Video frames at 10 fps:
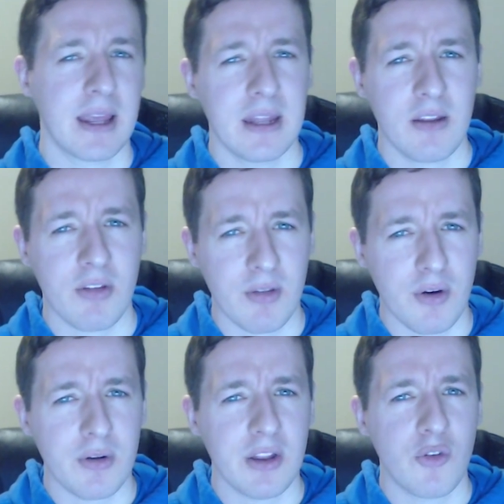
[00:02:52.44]
in his
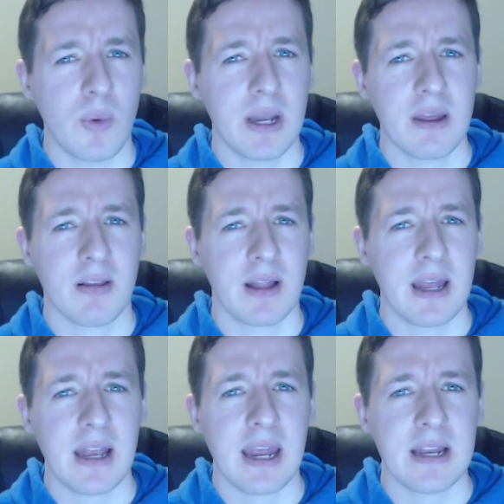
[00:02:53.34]
early 20s, late
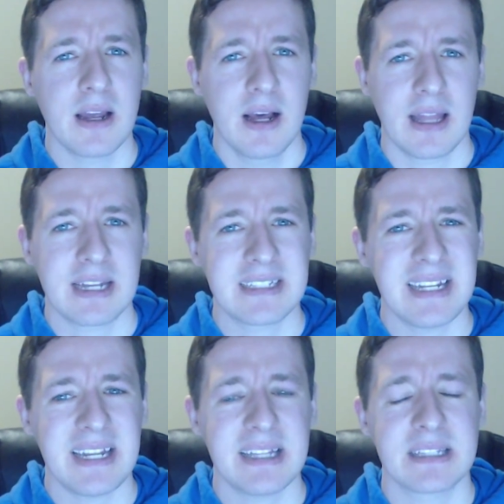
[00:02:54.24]
eight, like
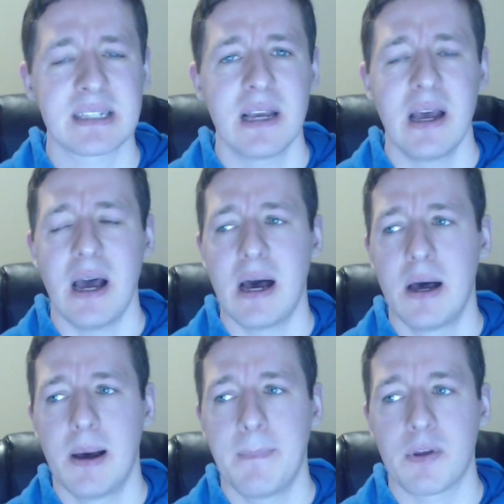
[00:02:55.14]
teens,
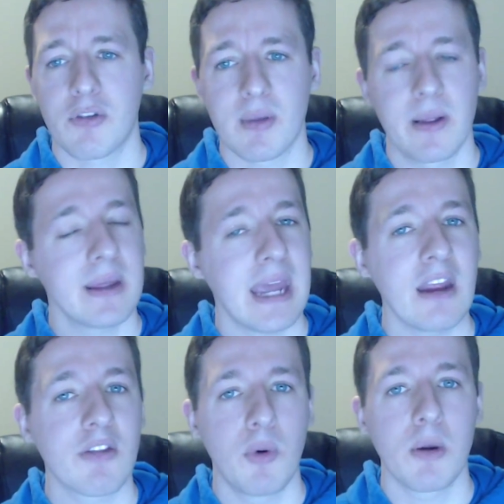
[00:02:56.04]
um, slowly
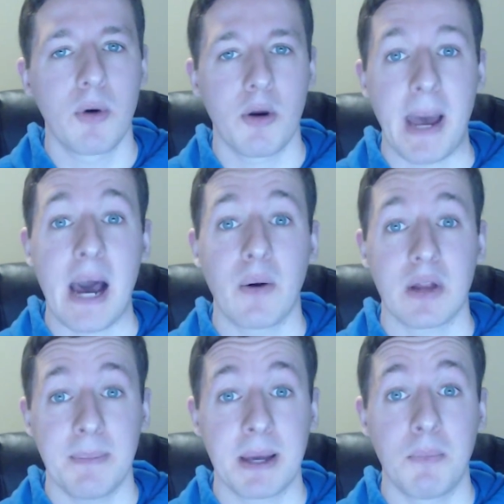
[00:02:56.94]
gains more and more power.
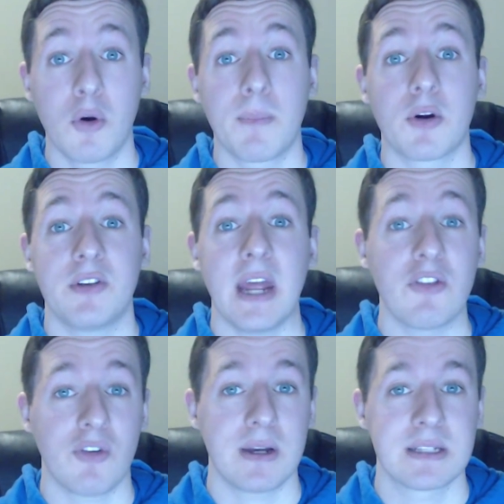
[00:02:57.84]
They become more and more
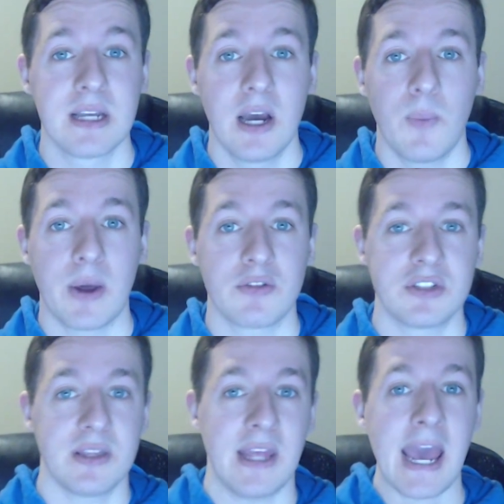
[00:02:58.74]
dangerous, whether
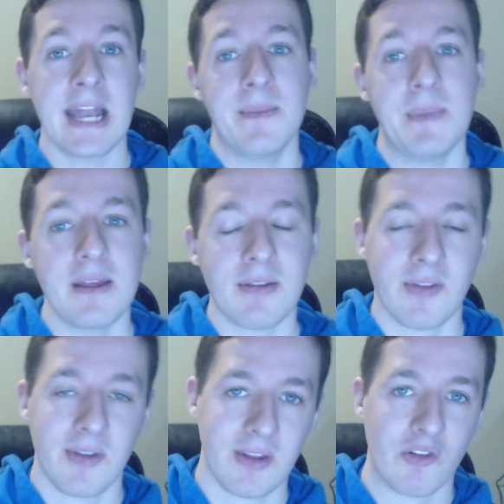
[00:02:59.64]
to the enemies,
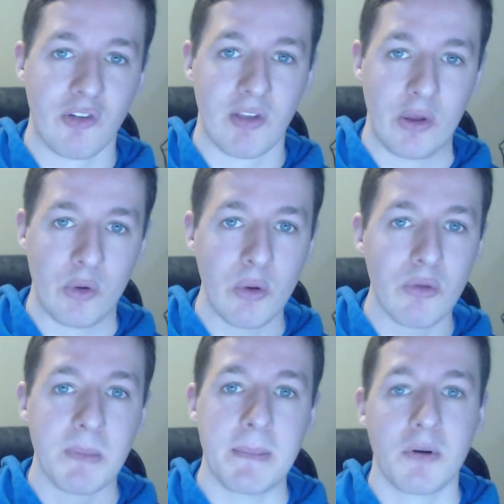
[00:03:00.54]
such as the Yakuza
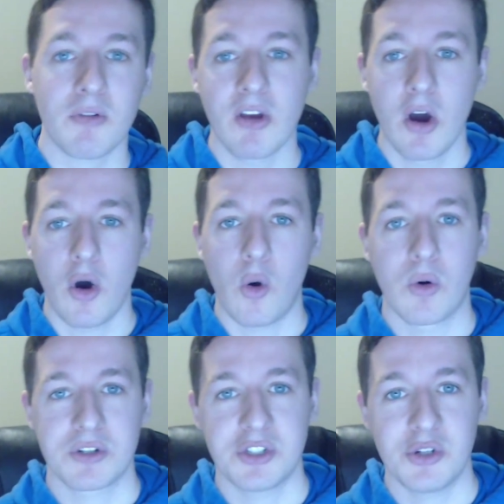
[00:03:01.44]
members,
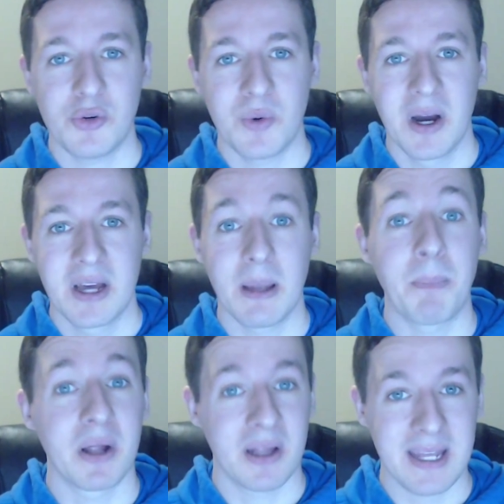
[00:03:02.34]
or to the
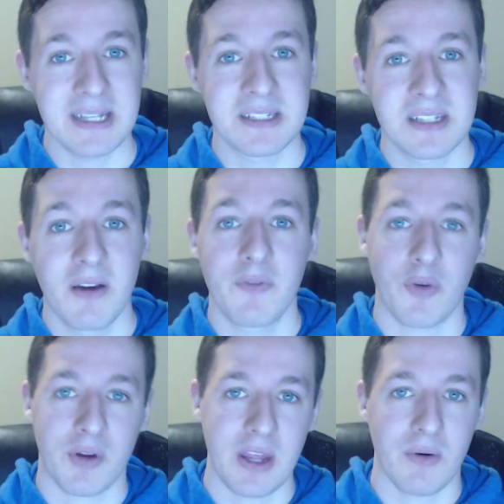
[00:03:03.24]
police, for
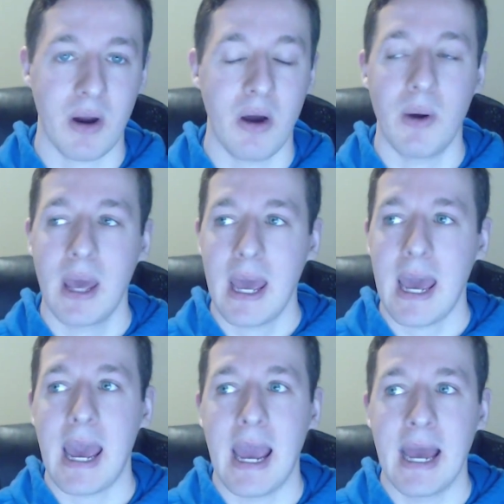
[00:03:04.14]
Hiro,
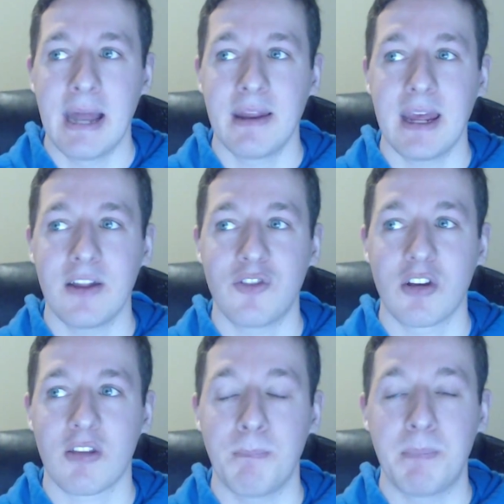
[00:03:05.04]
and it
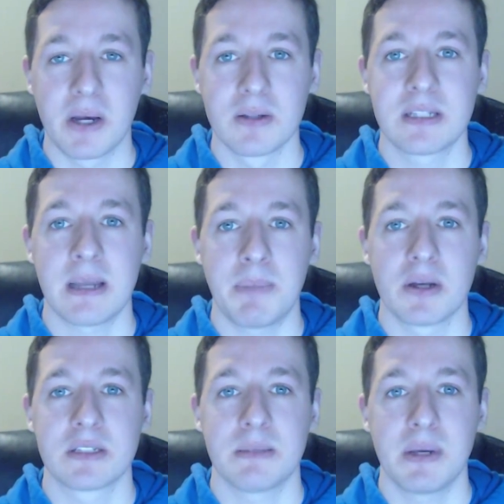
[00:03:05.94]
just builds and
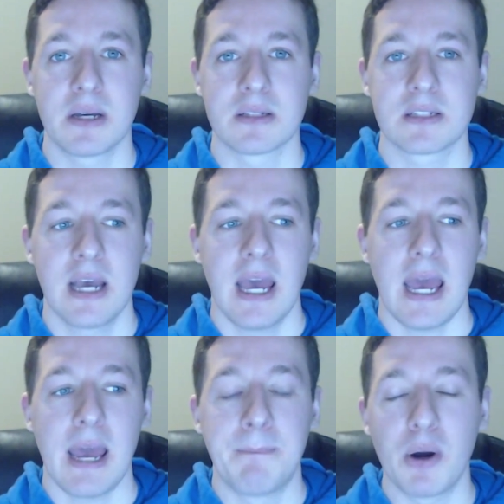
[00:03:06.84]
builds and builds.
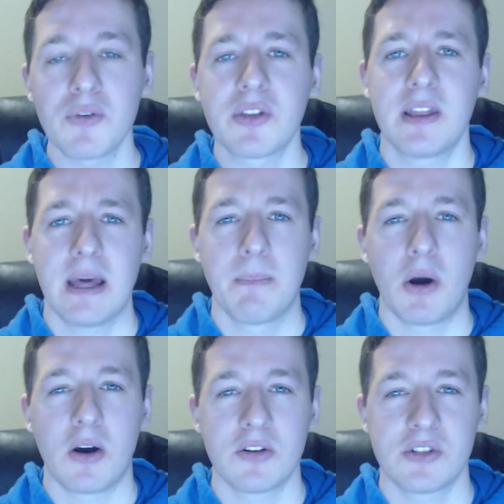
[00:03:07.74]
And both of them
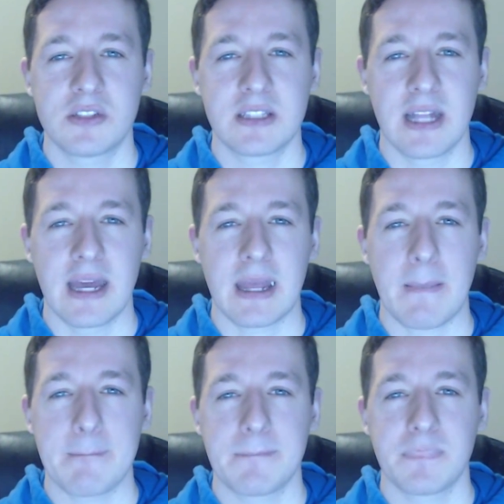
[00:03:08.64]
are just like
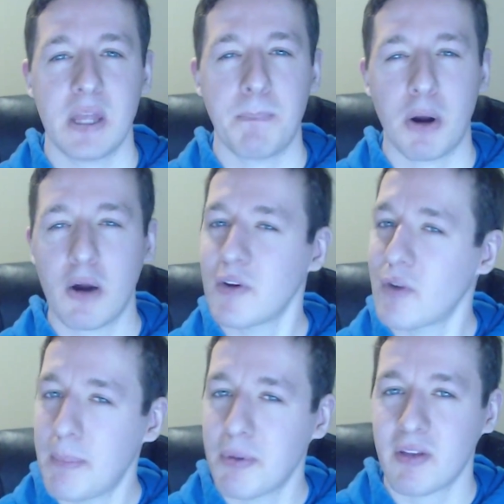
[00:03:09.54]
the perfect
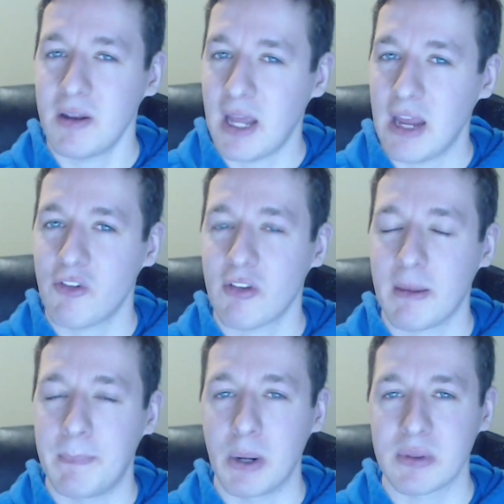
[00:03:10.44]
representations
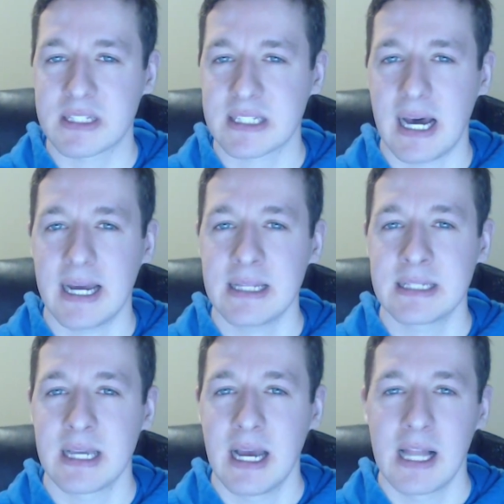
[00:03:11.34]
of both sides.
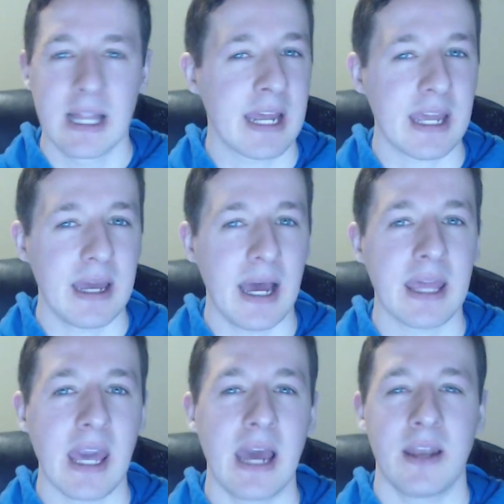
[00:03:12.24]
Like
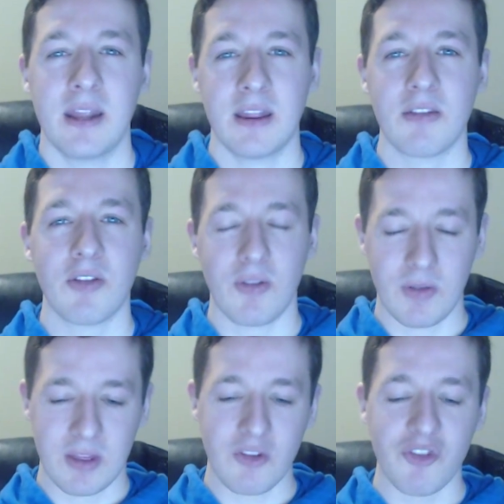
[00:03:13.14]
again, this
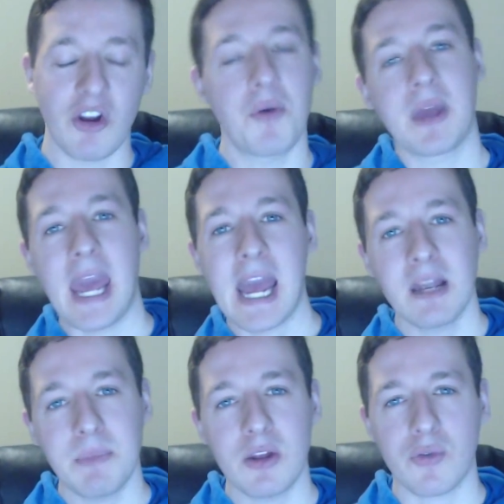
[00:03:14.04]
this show can
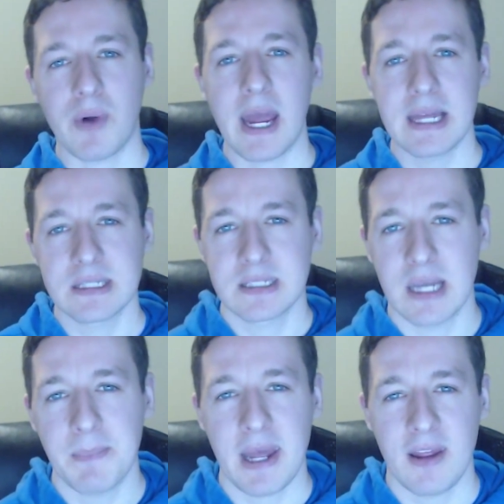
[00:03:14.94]
be gray in
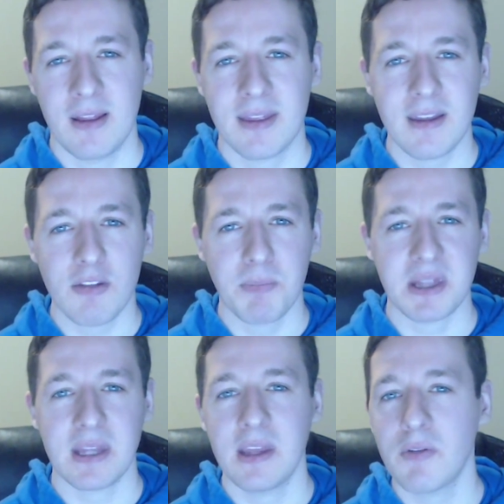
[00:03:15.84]
some instincts, but
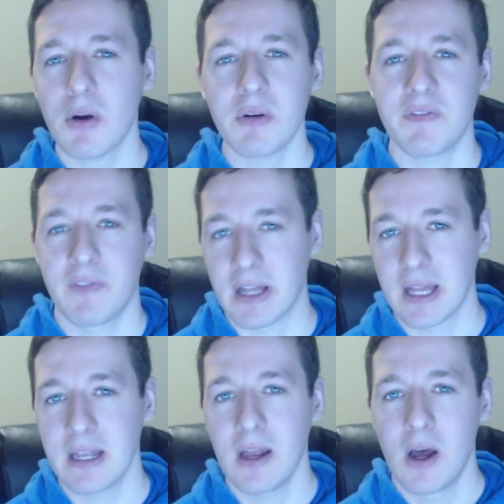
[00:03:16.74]
the hero and
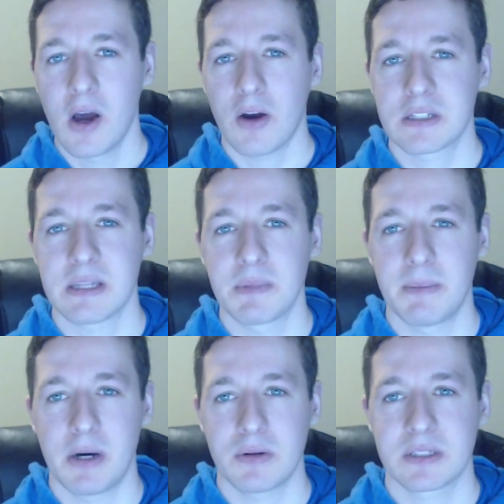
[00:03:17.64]
villain are some of the
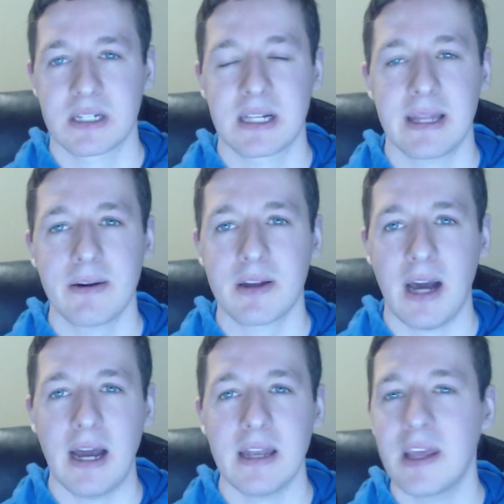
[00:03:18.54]
most
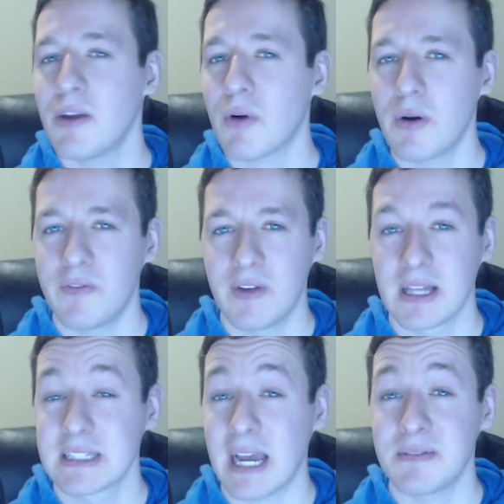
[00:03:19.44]
clear-cut hero and
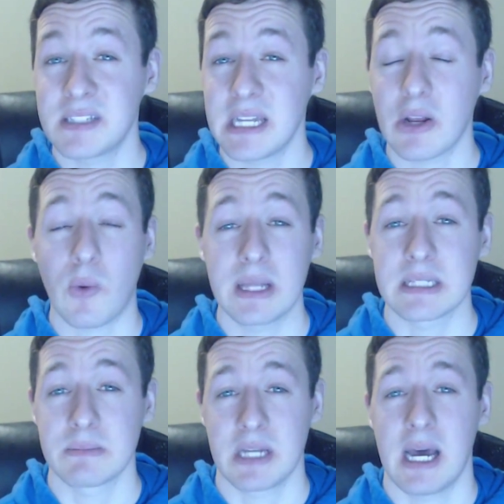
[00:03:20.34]
villains I've seen in quite
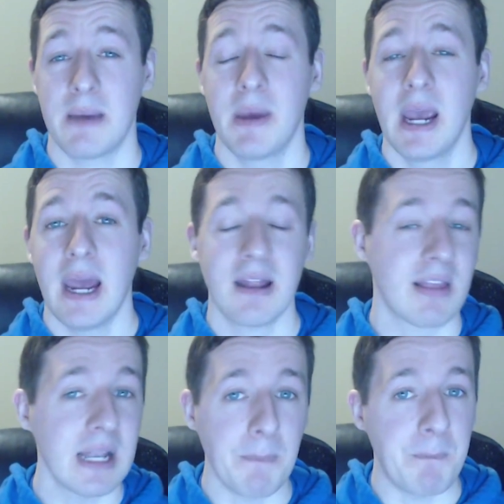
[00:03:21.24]
some time. And it's
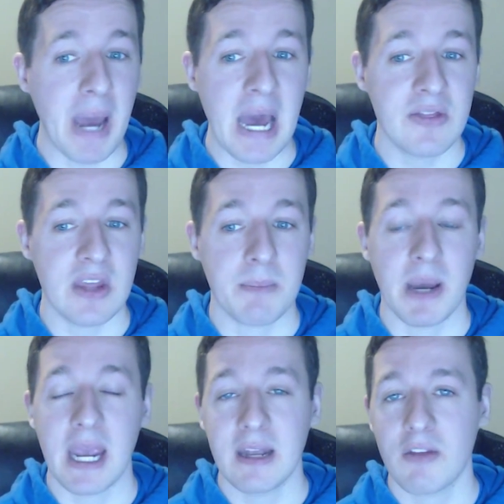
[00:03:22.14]
not a bad thing by
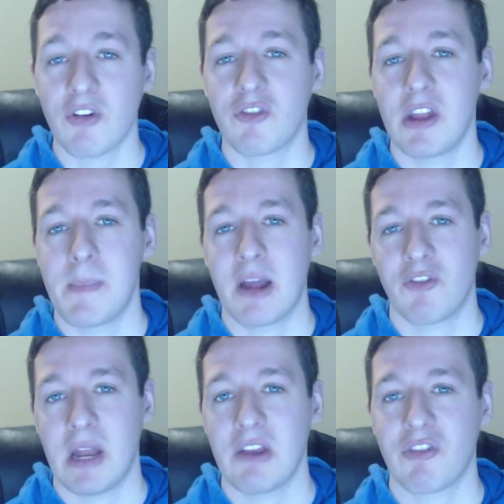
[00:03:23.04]
any stretch of the
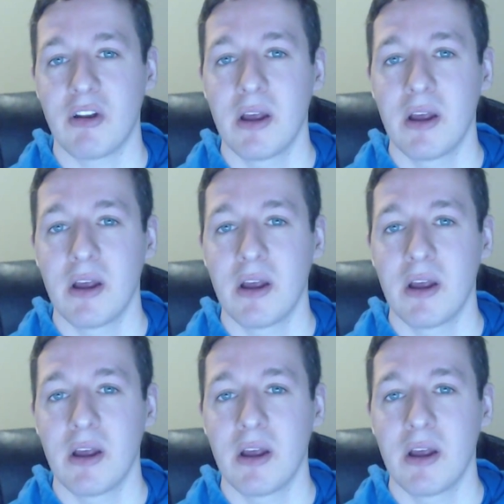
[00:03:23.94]
imagination,